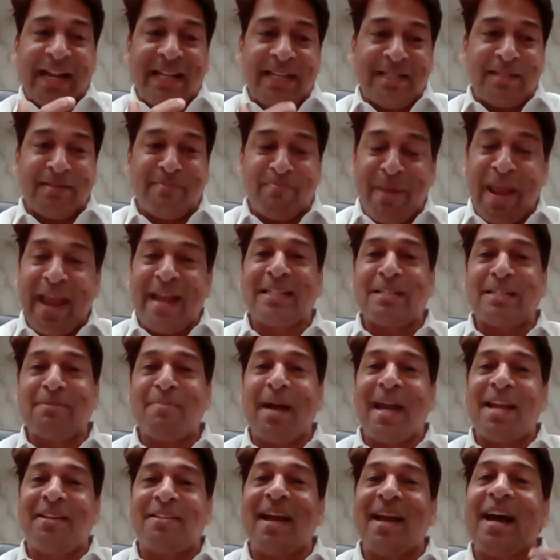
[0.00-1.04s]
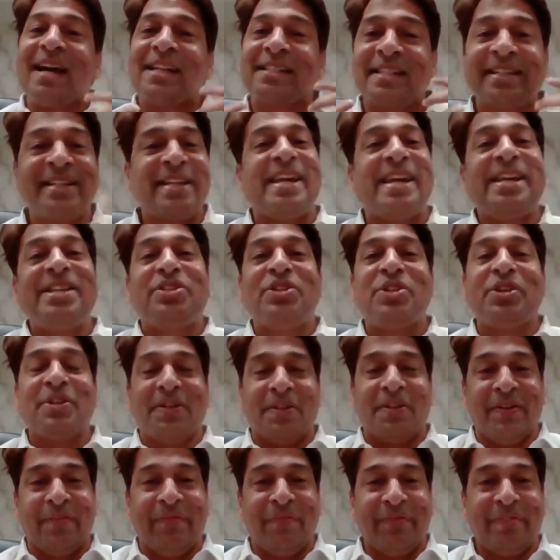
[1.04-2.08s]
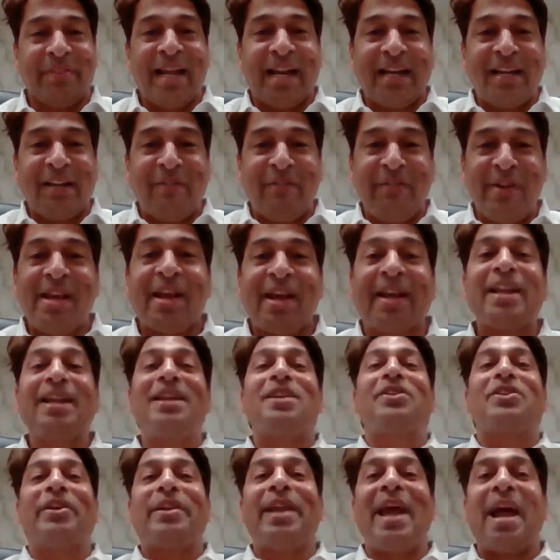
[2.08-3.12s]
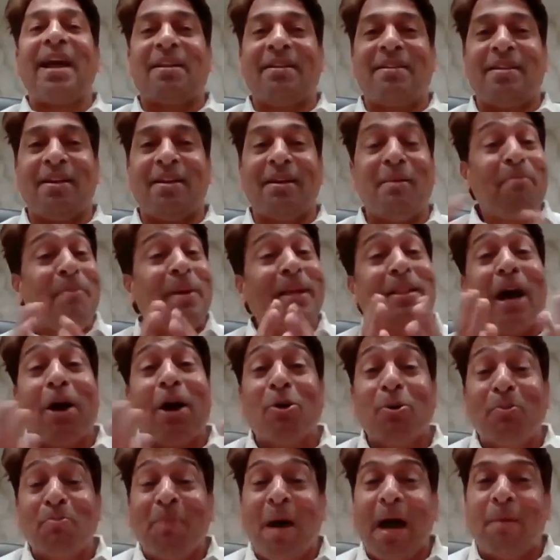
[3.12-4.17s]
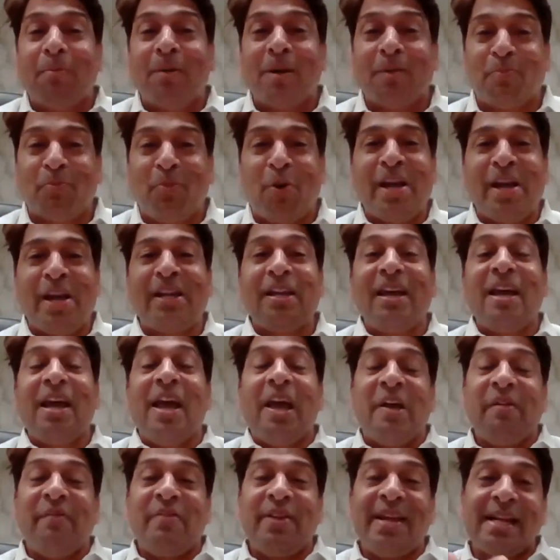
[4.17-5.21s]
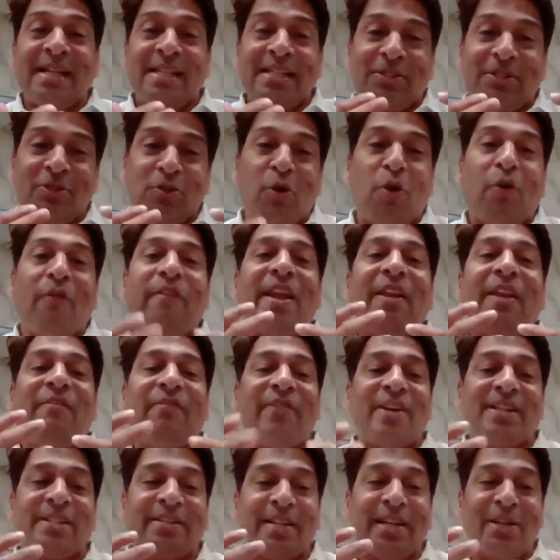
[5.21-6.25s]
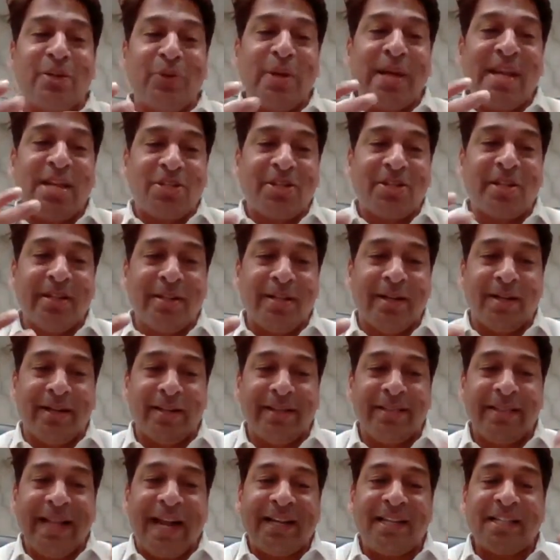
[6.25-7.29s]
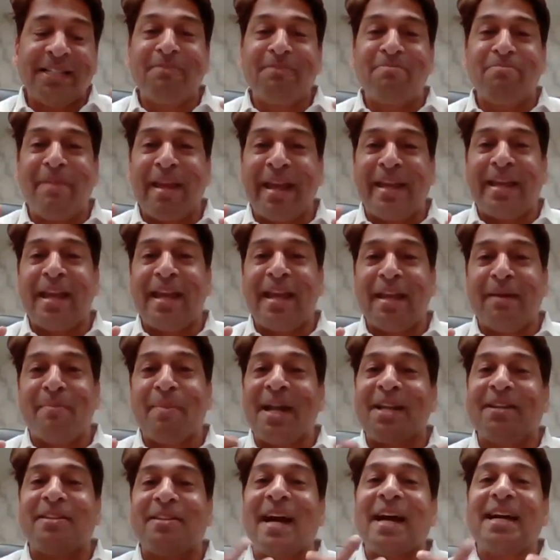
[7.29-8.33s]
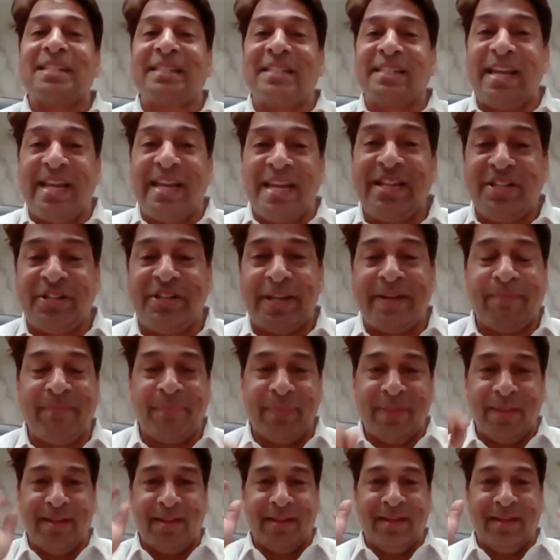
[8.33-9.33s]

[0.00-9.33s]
That makes my task easier, that we are interacting. Without PowerPoint, we are so well versed into each other. That is making my task easy.